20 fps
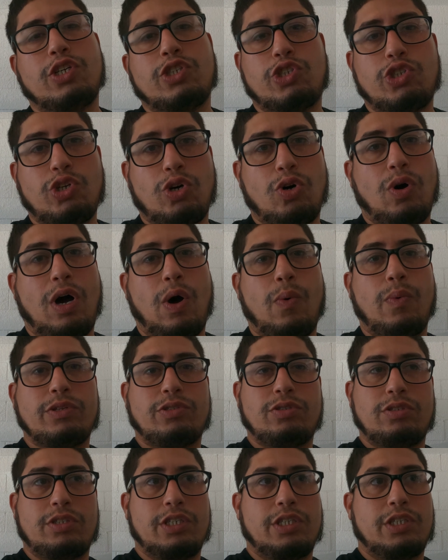So I
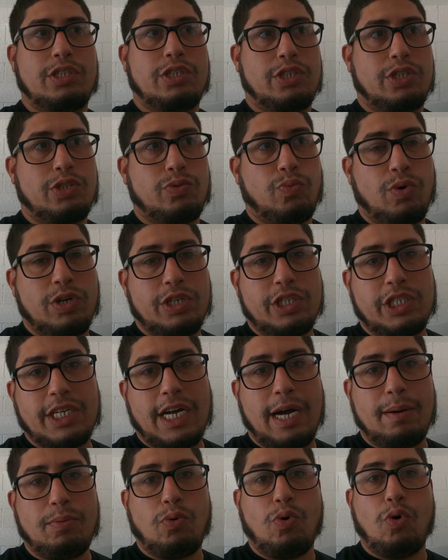went to this one
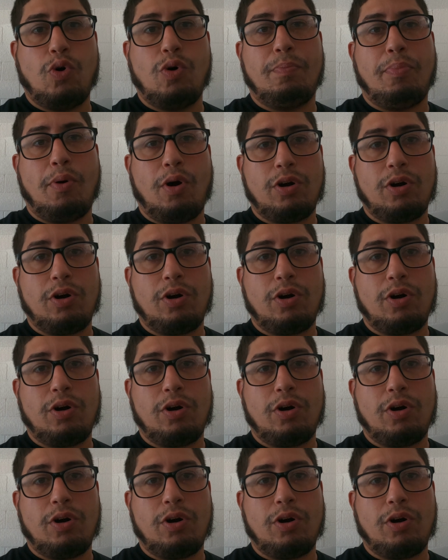shop called